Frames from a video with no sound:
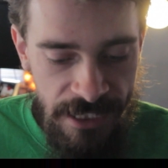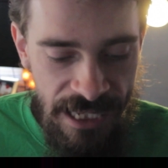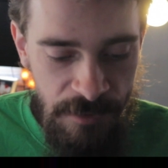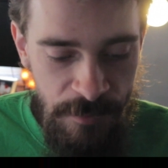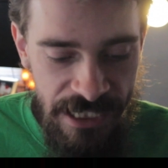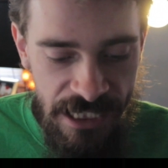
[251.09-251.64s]

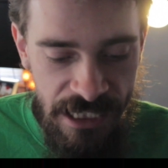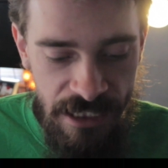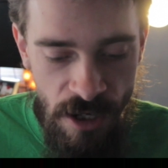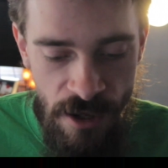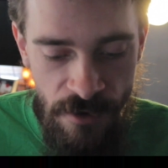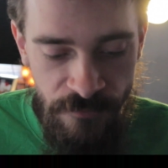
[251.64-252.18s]
At the beginning
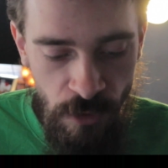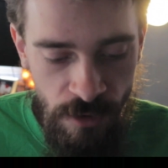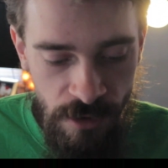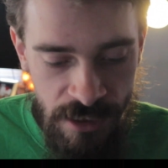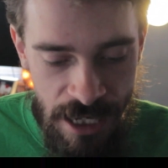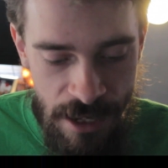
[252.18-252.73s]
of
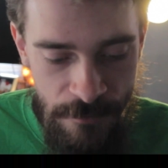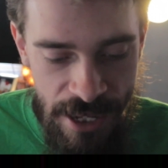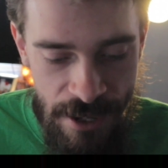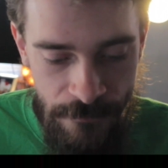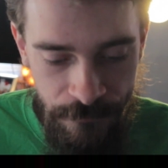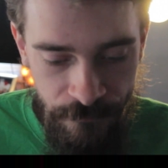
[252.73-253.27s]
your
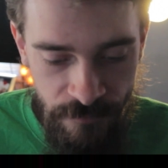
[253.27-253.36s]
combat,